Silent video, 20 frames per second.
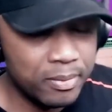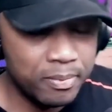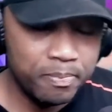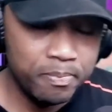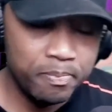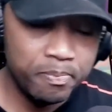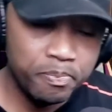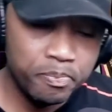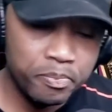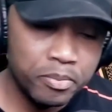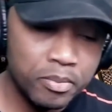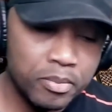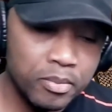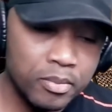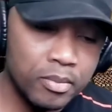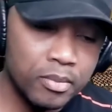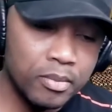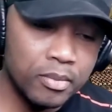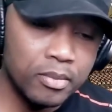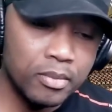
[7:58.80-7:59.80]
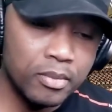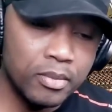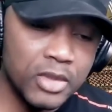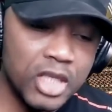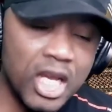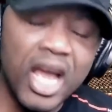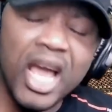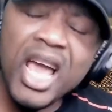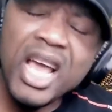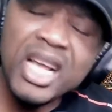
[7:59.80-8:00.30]
You want to know how you make it.
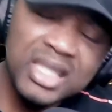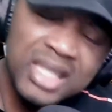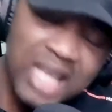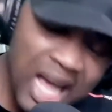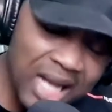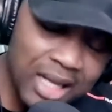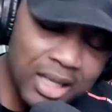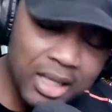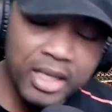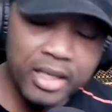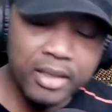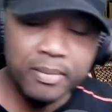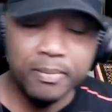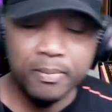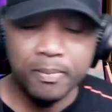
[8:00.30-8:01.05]
Yeah, that exactly. People are